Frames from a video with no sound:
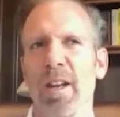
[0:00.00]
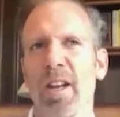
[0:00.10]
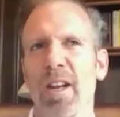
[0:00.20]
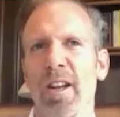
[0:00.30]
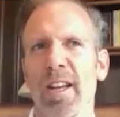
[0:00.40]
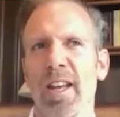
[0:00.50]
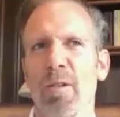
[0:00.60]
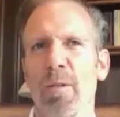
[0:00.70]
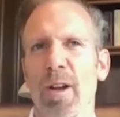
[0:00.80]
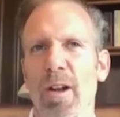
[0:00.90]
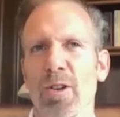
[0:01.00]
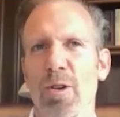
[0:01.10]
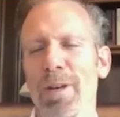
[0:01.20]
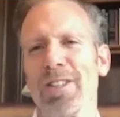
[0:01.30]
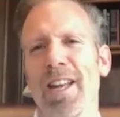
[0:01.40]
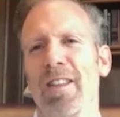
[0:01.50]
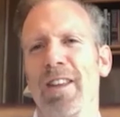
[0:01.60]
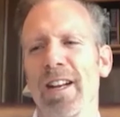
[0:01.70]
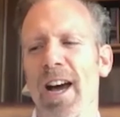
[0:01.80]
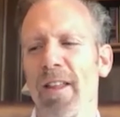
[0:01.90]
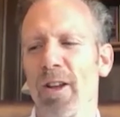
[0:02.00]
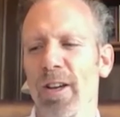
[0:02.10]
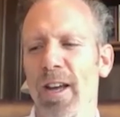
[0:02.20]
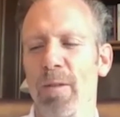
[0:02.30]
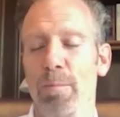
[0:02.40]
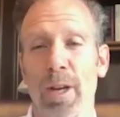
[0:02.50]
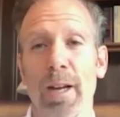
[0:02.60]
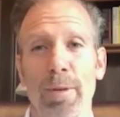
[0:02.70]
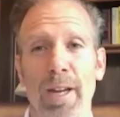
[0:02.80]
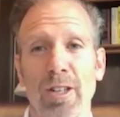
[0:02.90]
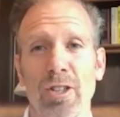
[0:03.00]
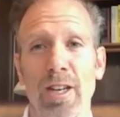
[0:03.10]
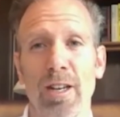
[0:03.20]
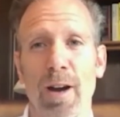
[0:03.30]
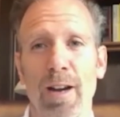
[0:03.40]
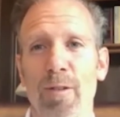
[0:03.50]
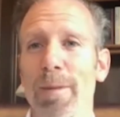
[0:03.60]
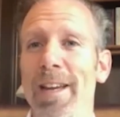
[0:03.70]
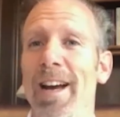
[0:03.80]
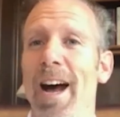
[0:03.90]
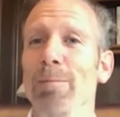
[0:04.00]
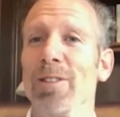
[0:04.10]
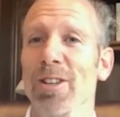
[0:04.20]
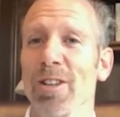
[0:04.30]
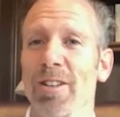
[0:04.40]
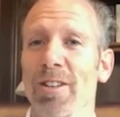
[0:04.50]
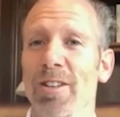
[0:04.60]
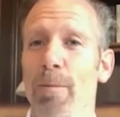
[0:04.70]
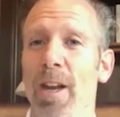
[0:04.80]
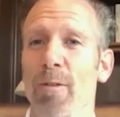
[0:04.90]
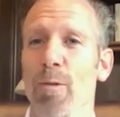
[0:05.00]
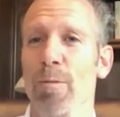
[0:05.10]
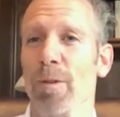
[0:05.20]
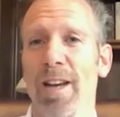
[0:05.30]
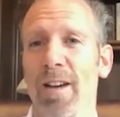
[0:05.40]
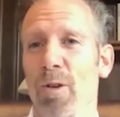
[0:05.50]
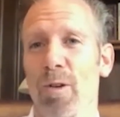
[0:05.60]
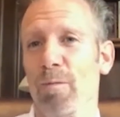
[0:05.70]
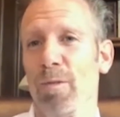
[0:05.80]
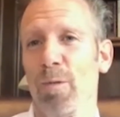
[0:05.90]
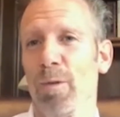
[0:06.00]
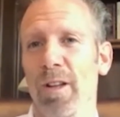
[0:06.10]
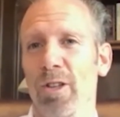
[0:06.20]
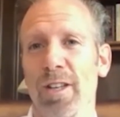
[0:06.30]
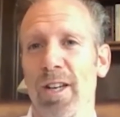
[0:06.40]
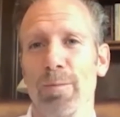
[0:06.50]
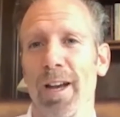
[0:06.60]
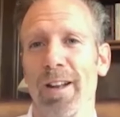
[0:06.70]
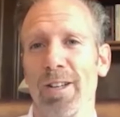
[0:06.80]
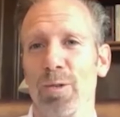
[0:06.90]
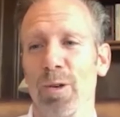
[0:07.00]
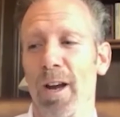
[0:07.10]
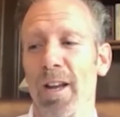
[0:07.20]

and again, you know, do you miss anything now that you got that PhD, right? For me, I'm still the dummy in every room because I have no, no real education beyond high school, right?